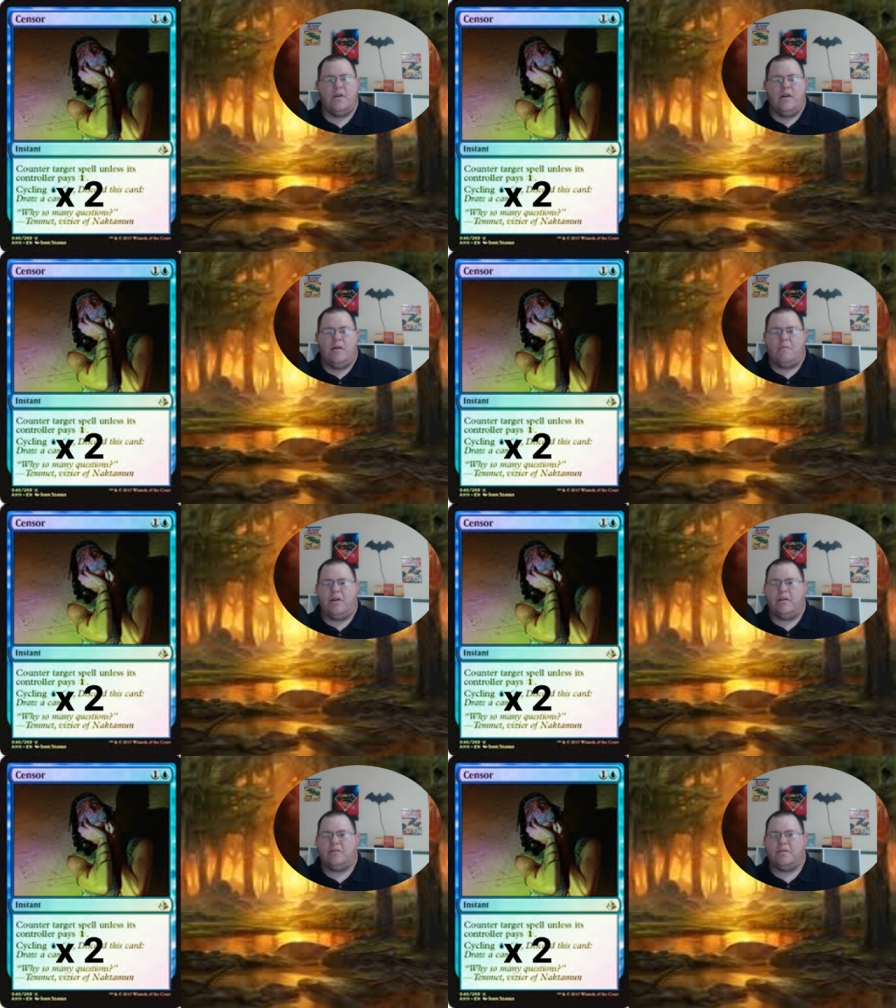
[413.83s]
But it
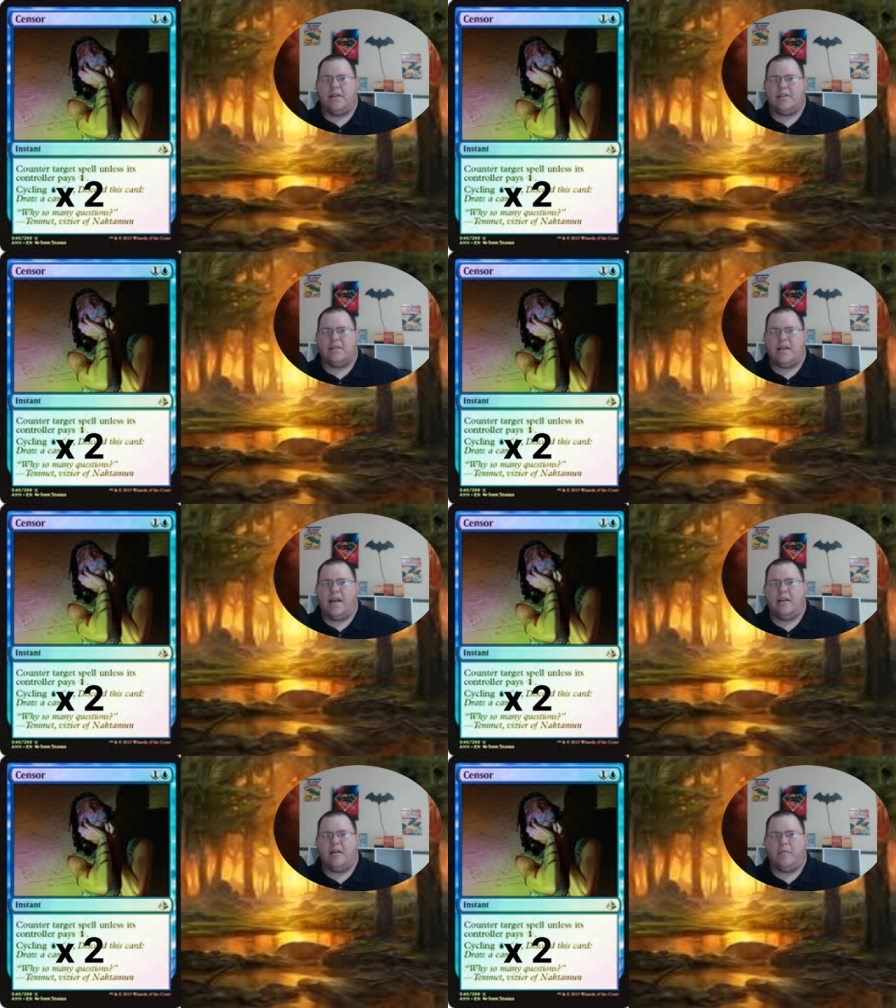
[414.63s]
also has the
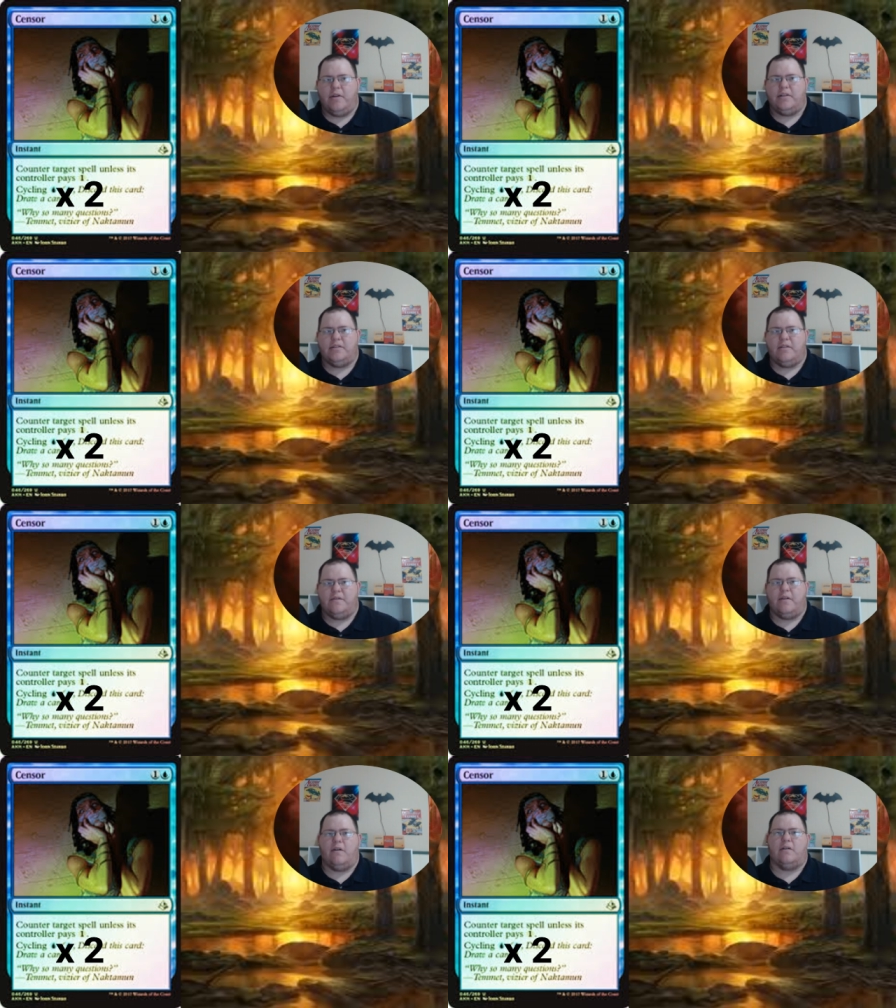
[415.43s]
cycling ability, so if the
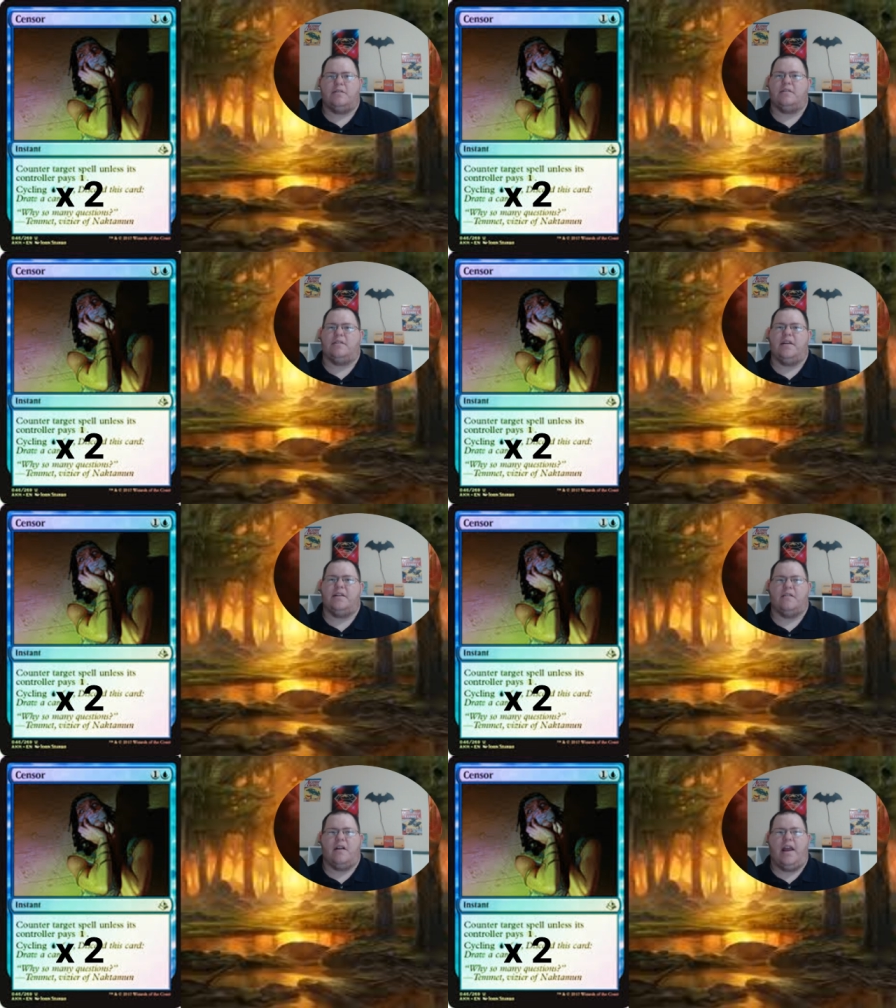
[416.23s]
card's just dead
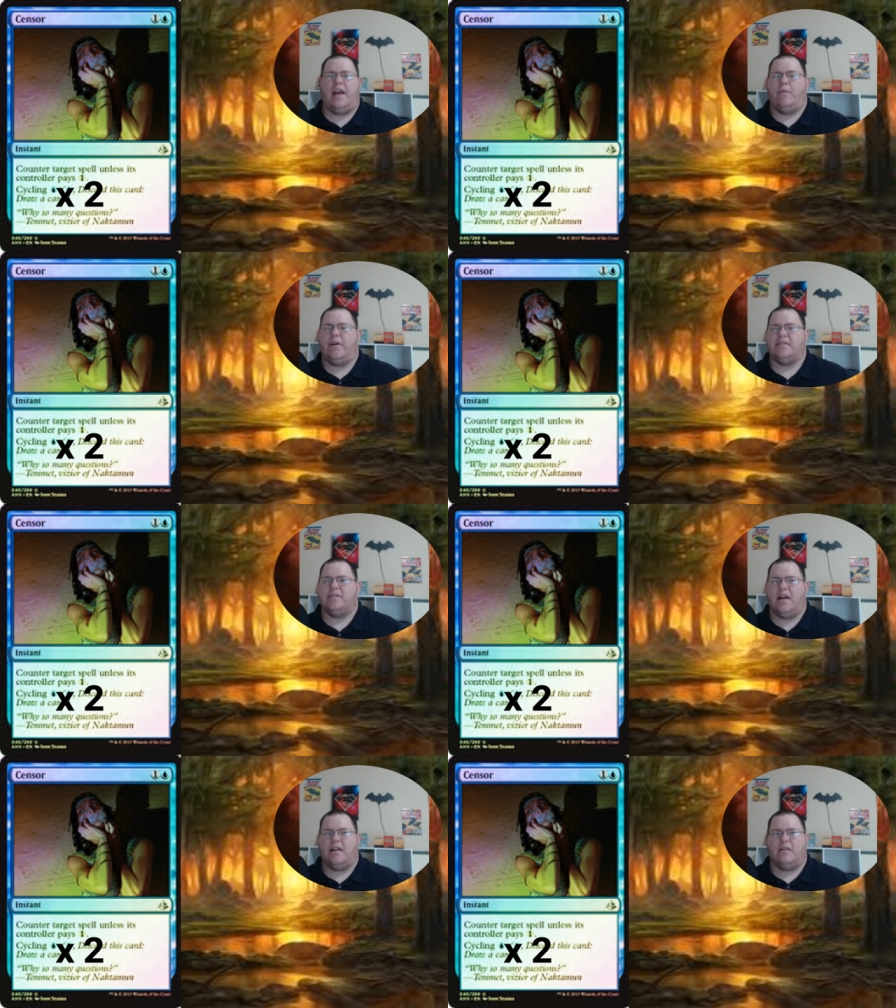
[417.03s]
in our hand, we can
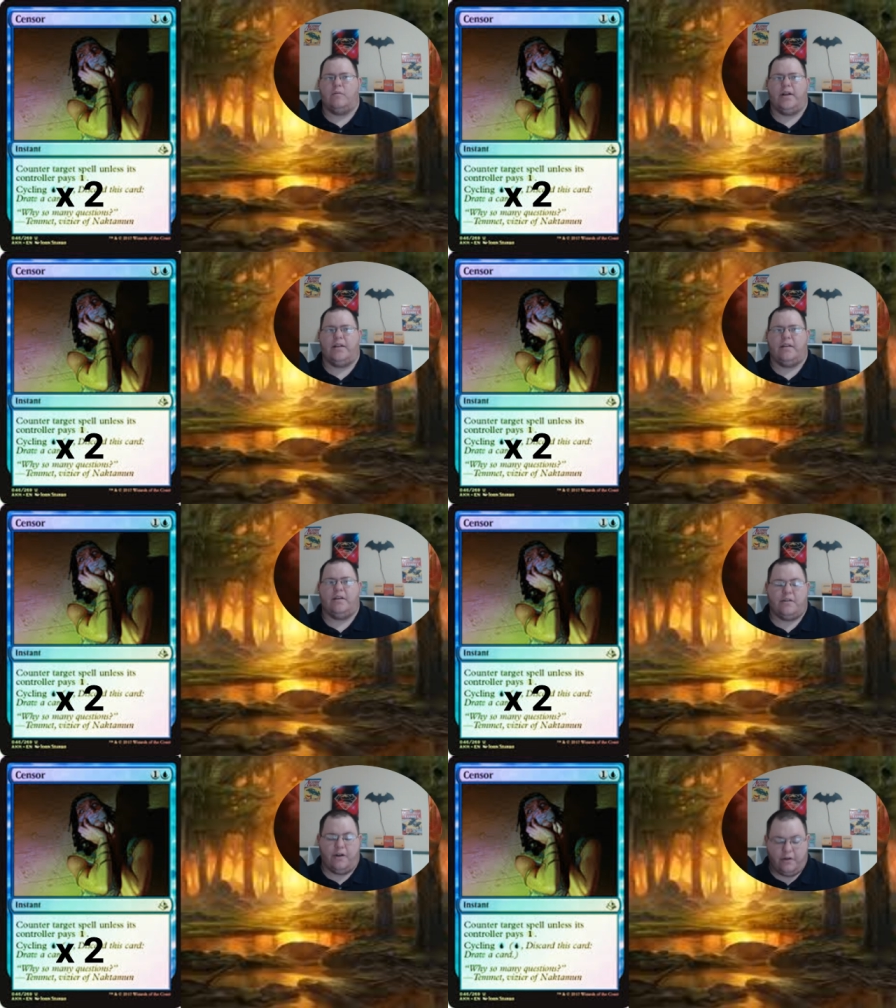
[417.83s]
cycle it away at the end of
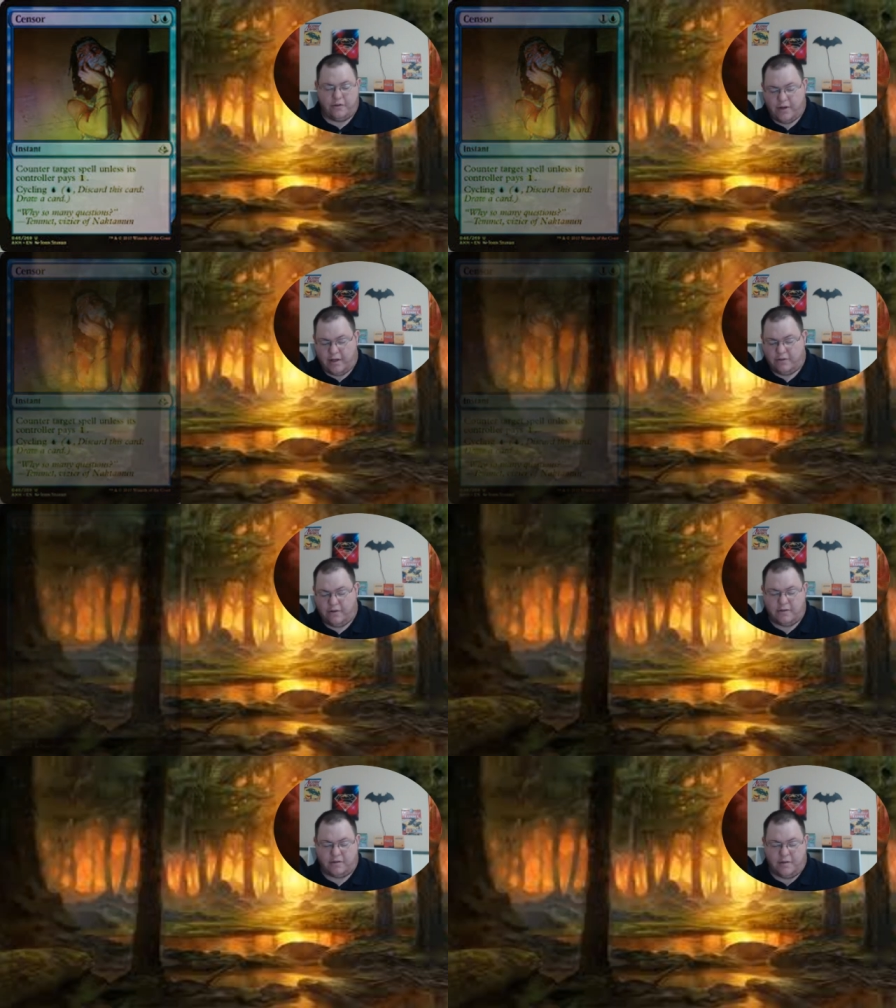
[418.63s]
turn to try to
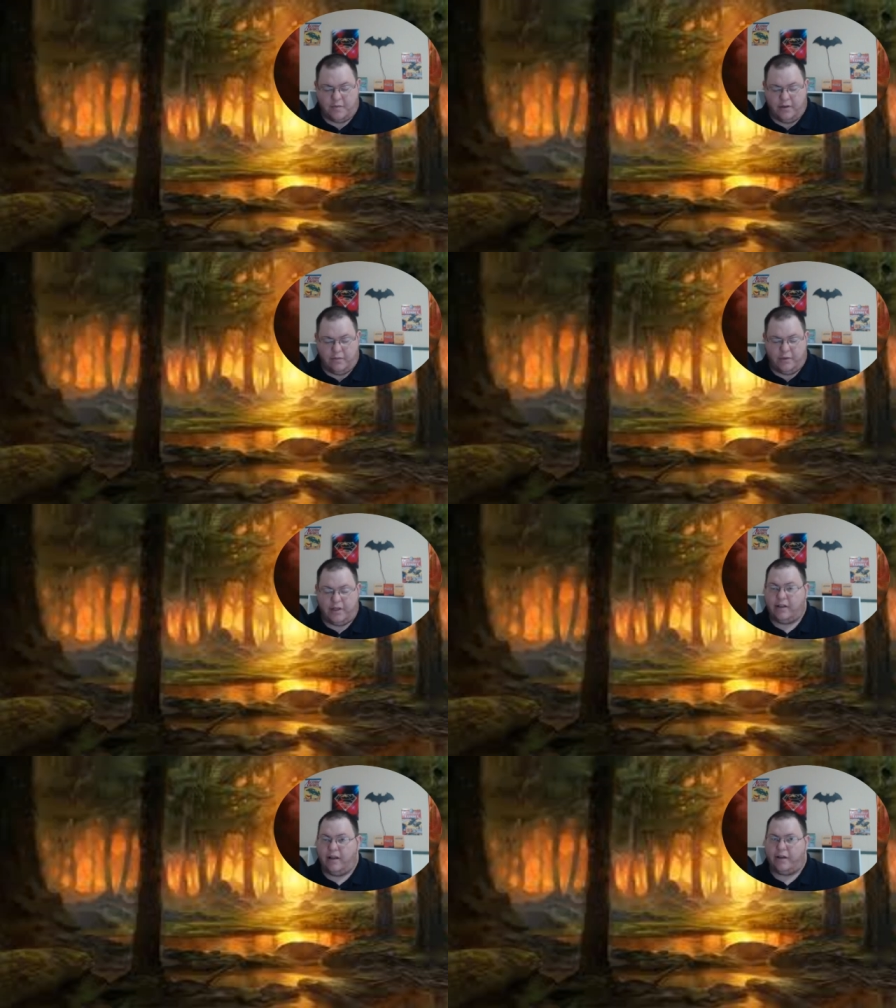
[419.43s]
draw something that we
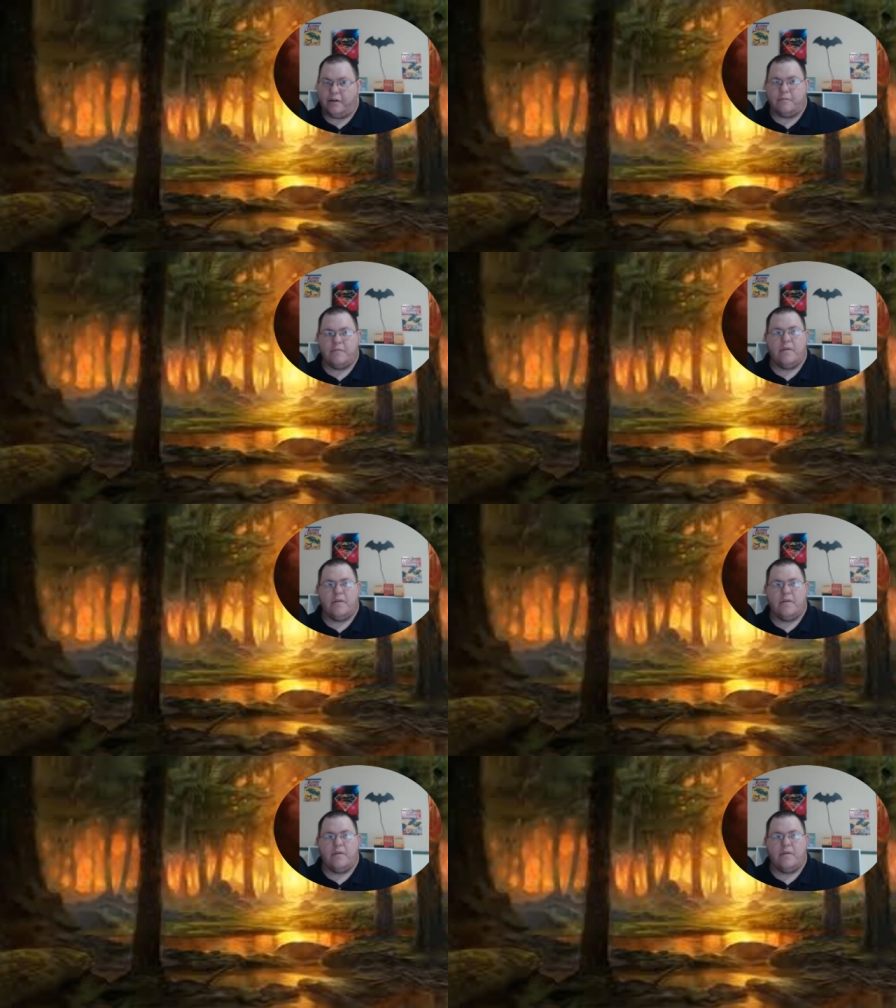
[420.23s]
need later.